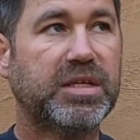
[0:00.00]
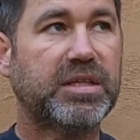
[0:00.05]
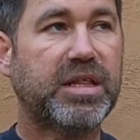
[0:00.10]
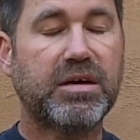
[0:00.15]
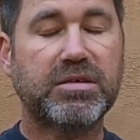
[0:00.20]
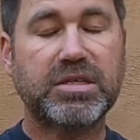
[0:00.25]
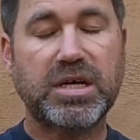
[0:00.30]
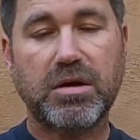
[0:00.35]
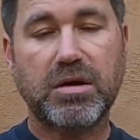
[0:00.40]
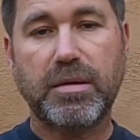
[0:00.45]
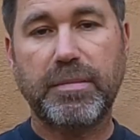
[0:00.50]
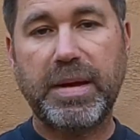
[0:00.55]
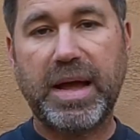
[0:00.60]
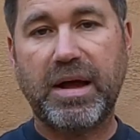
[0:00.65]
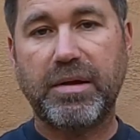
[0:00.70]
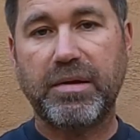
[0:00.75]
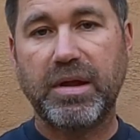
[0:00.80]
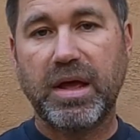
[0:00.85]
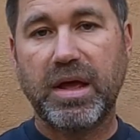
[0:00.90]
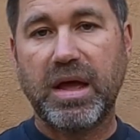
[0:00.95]
They'll talk
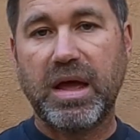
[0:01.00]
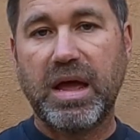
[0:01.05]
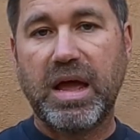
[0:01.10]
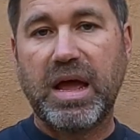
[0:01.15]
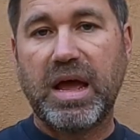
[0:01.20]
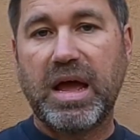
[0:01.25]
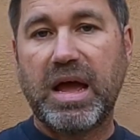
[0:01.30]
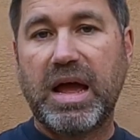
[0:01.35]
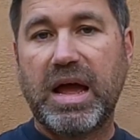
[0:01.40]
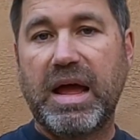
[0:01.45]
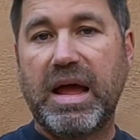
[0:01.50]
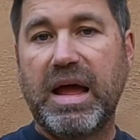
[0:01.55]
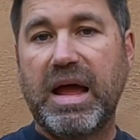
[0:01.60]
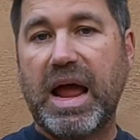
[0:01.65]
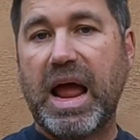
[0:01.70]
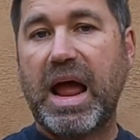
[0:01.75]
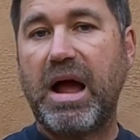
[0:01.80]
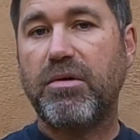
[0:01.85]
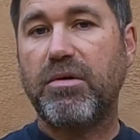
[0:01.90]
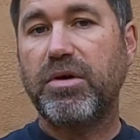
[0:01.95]
about
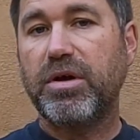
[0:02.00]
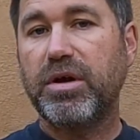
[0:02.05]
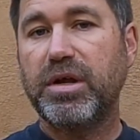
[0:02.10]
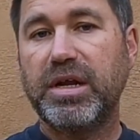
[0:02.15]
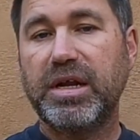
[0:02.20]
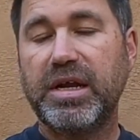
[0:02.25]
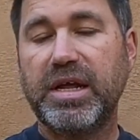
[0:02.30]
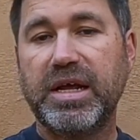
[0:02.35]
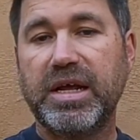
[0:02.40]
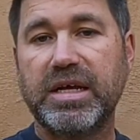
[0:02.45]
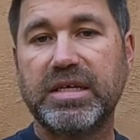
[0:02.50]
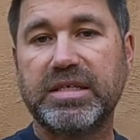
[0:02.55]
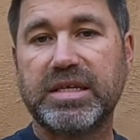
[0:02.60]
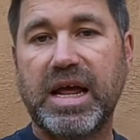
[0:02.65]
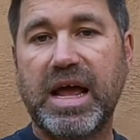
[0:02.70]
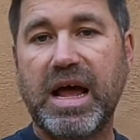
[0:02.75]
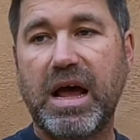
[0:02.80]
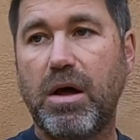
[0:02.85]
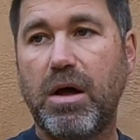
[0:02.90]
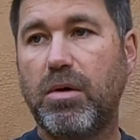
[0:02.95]
how good it is
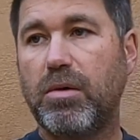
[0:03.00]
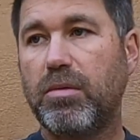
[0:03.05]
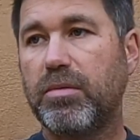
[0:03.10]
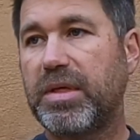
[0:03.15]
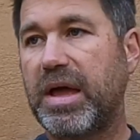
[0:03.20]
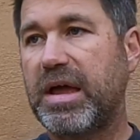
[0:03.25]
and how